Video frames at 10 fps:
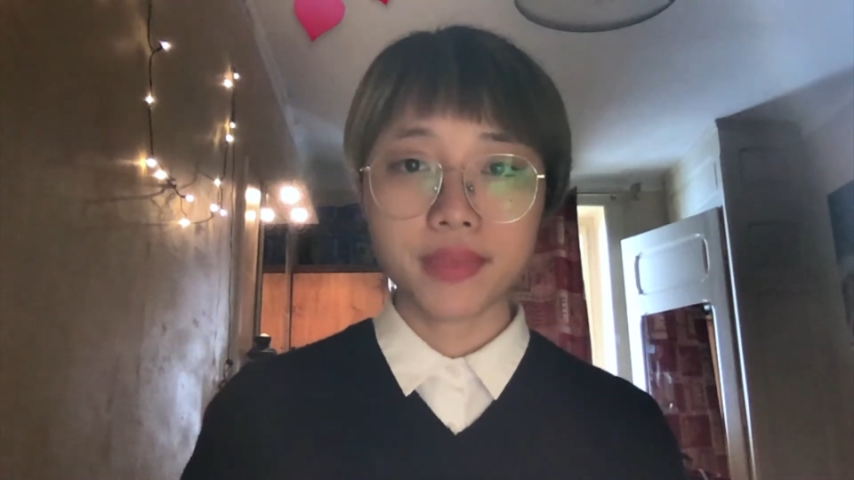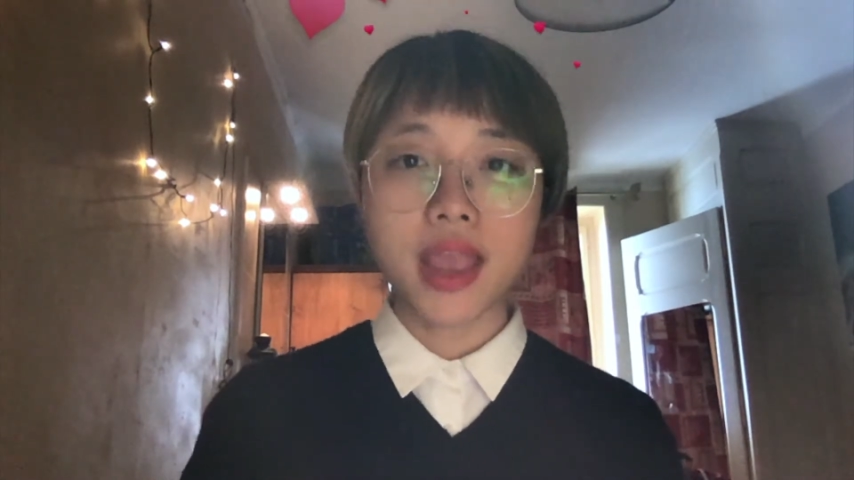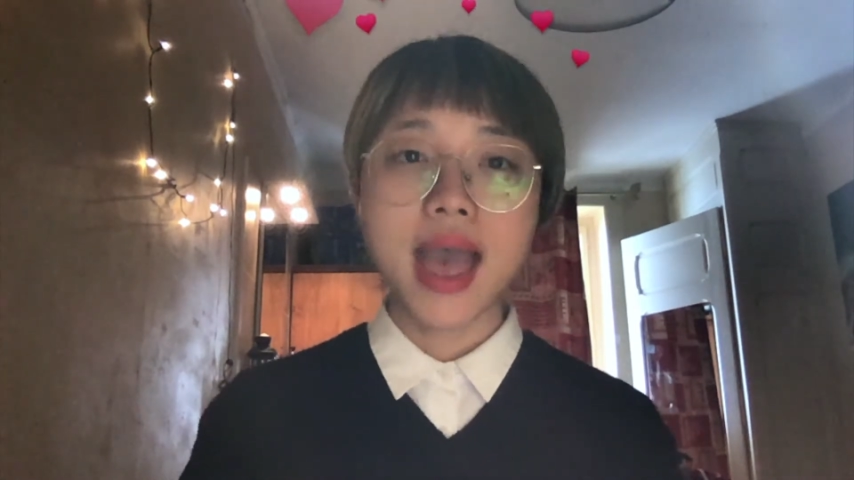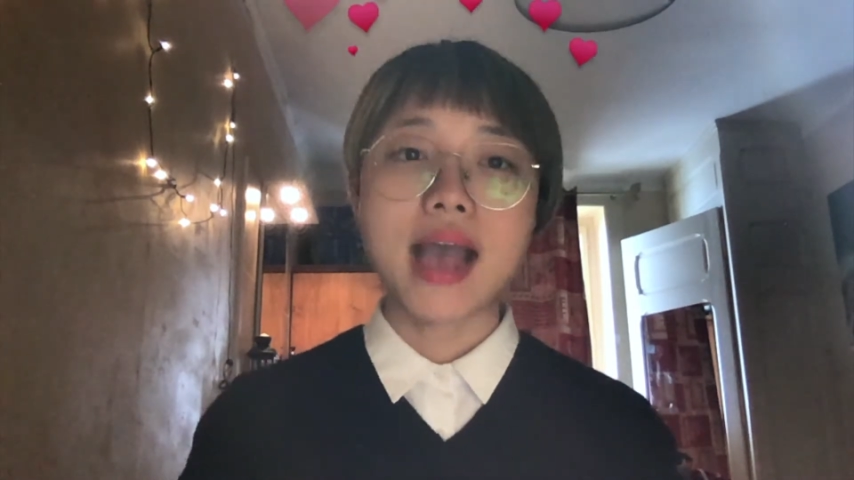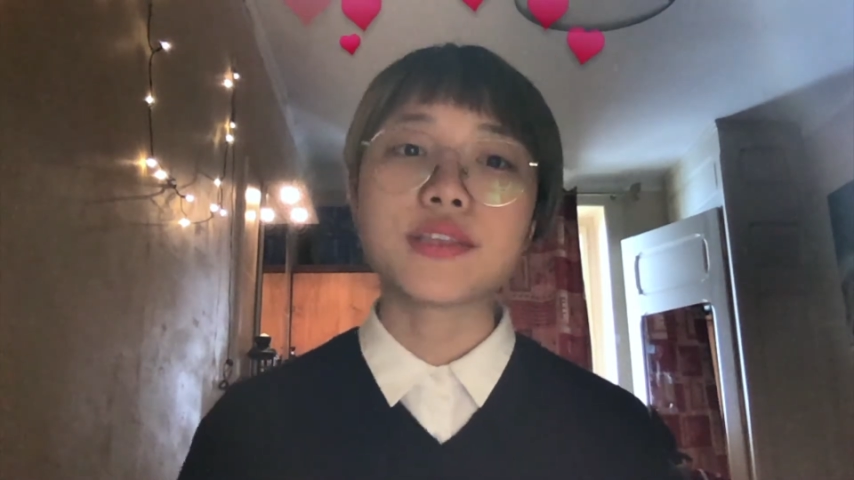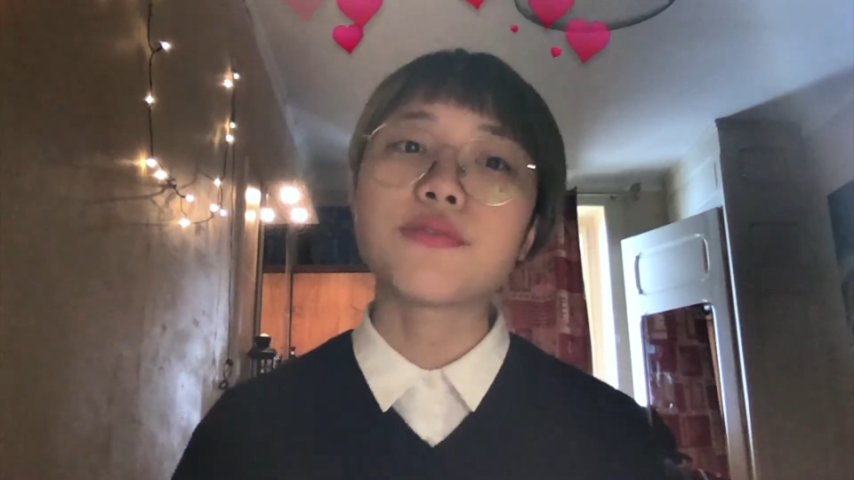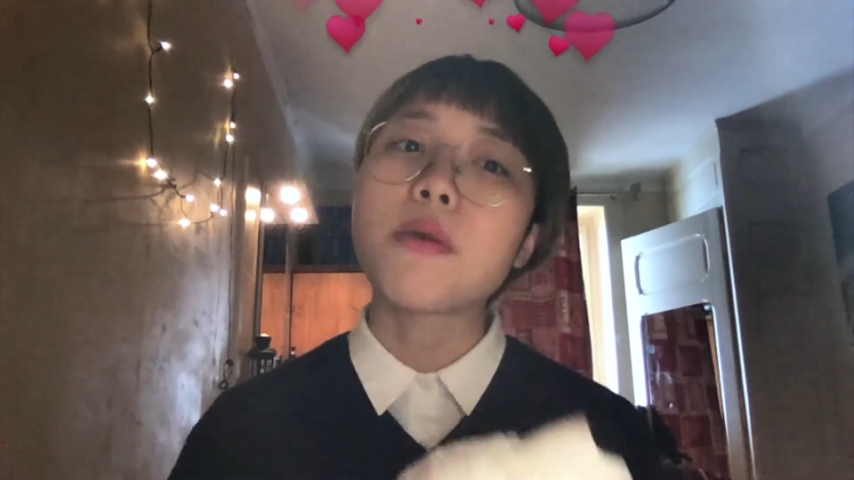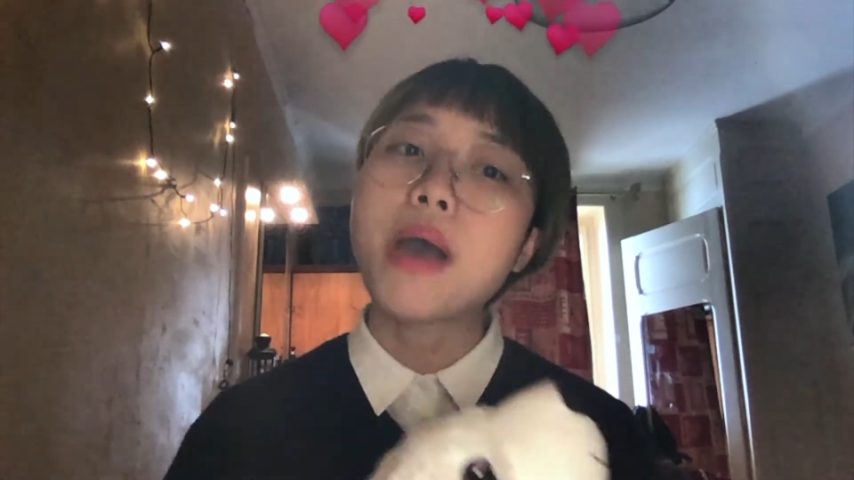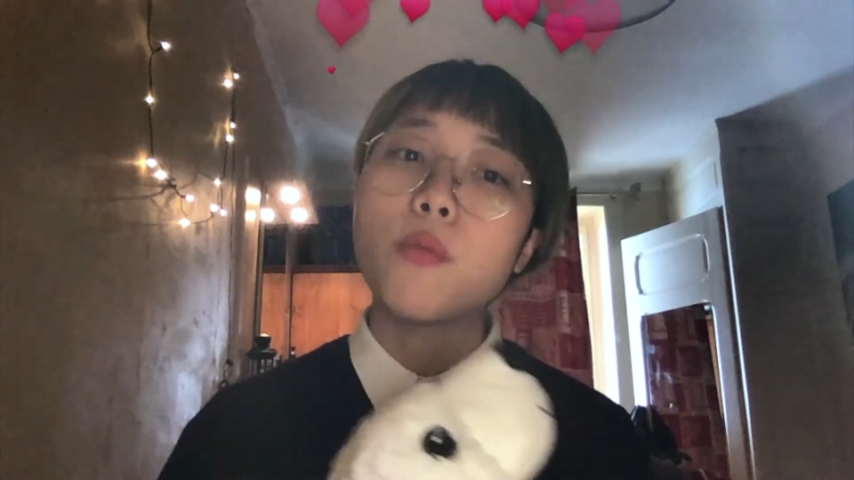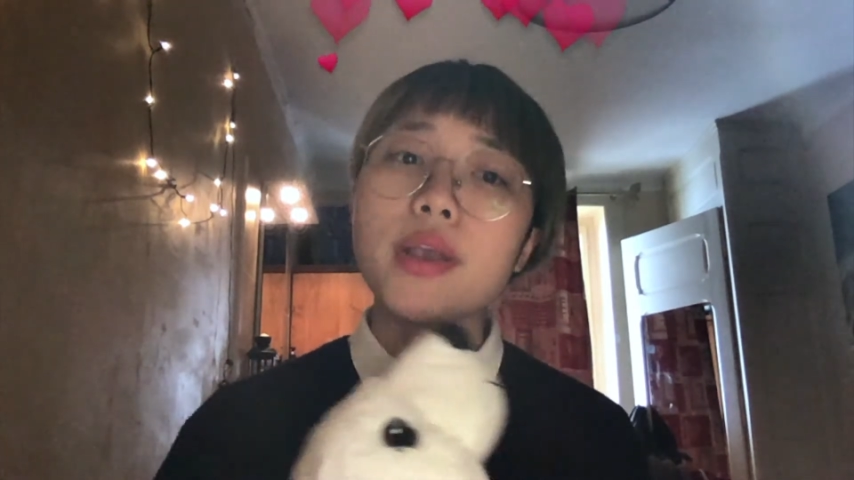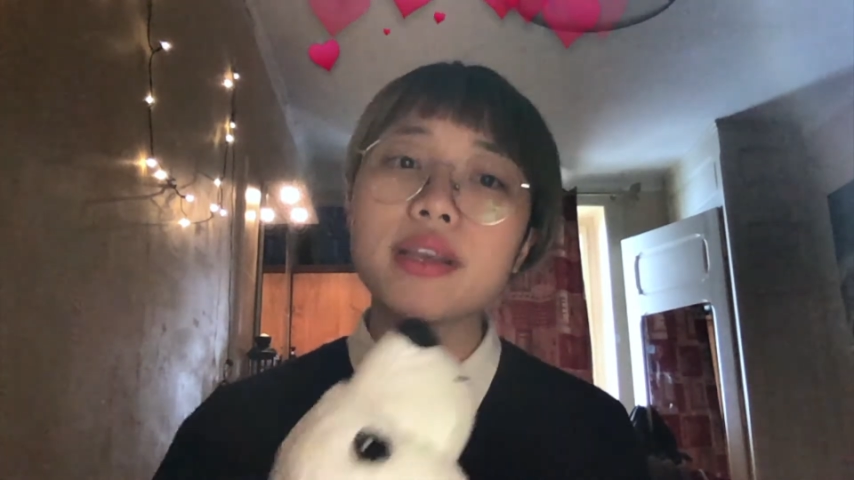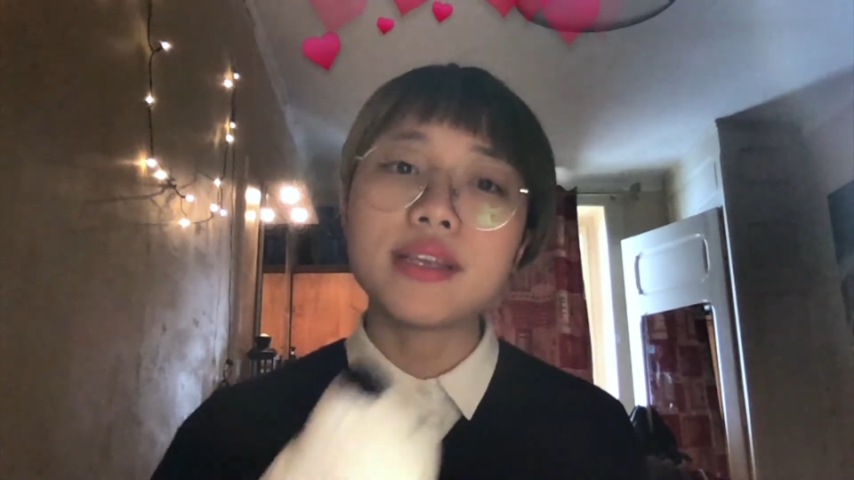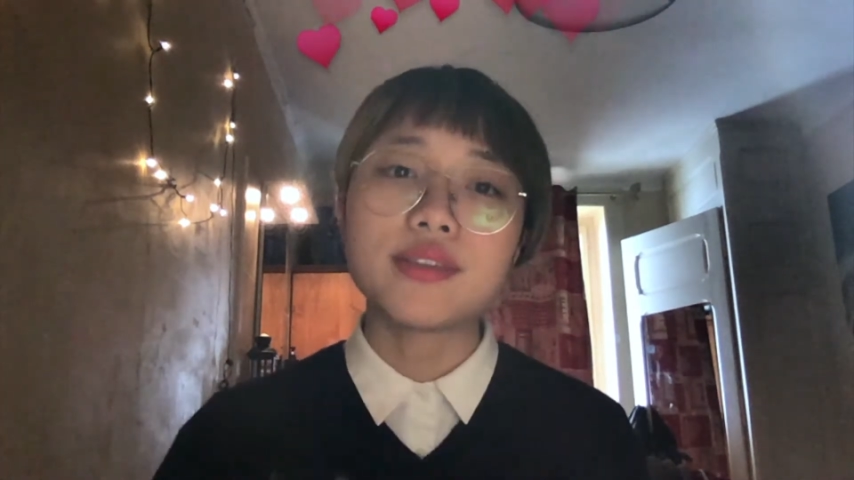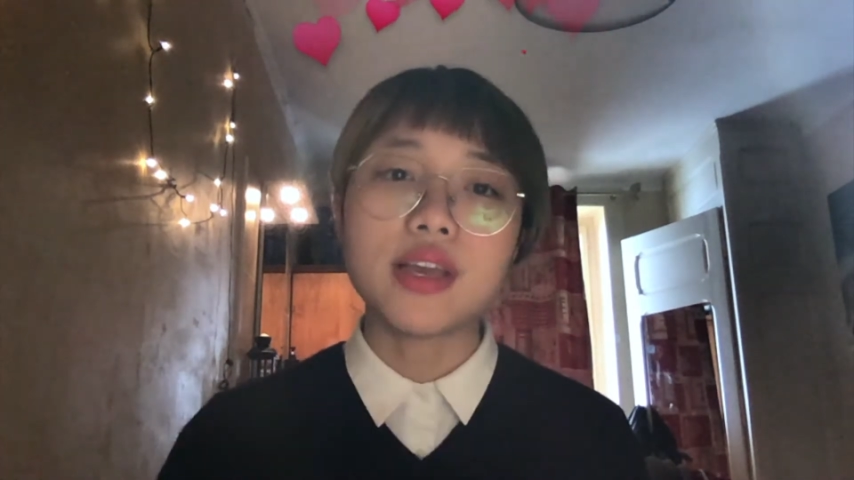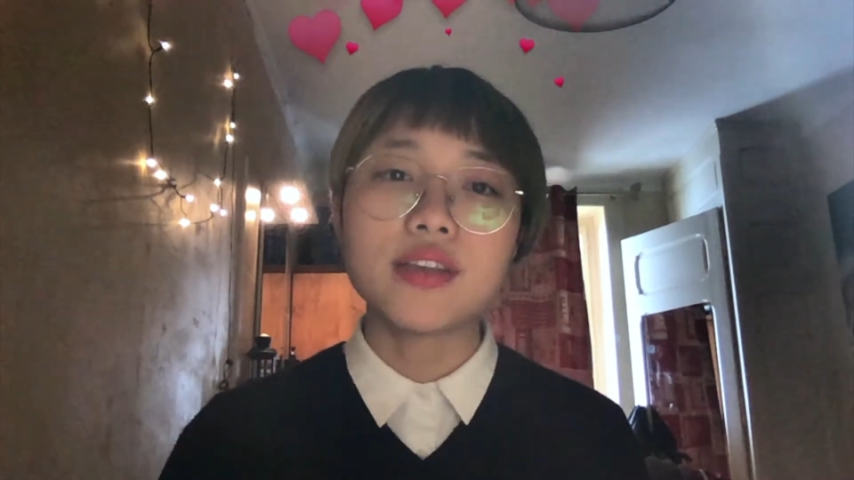As for my
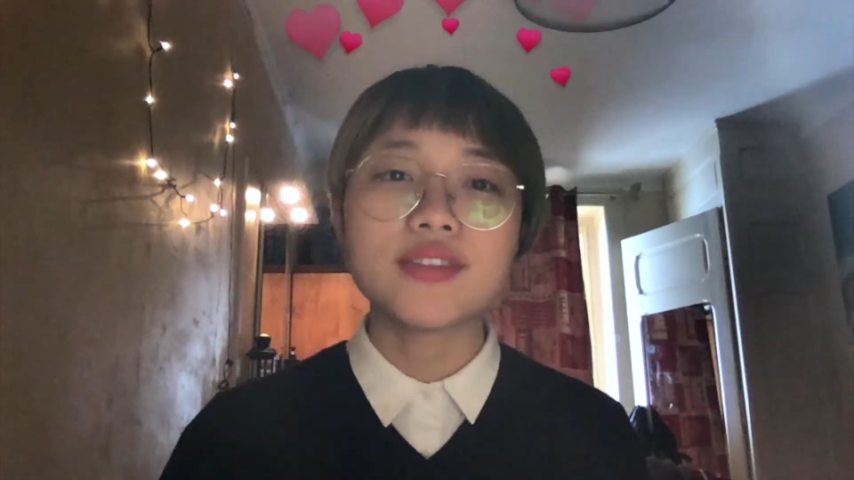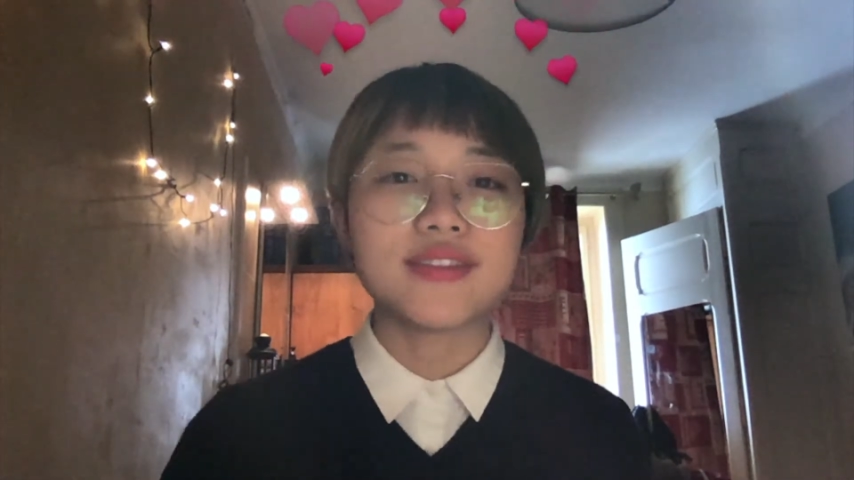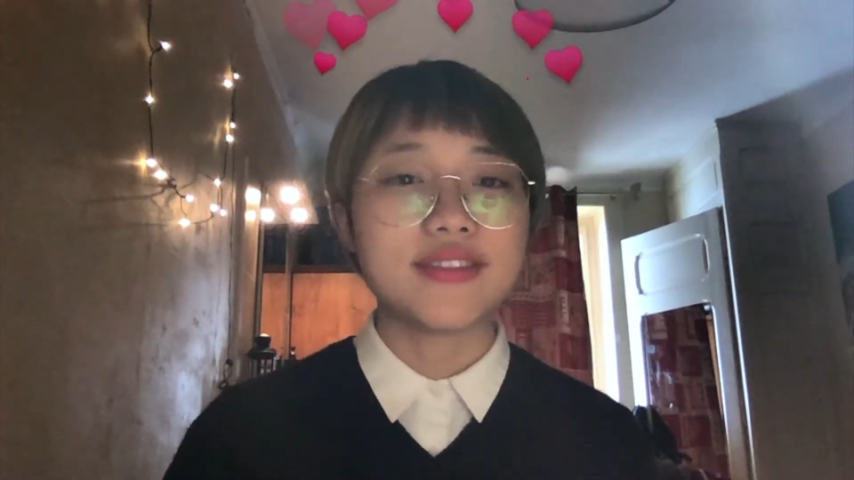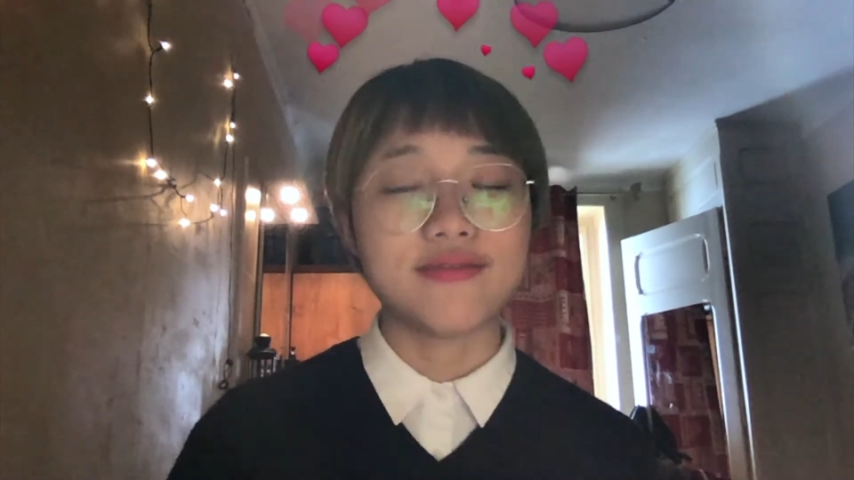weaknesses,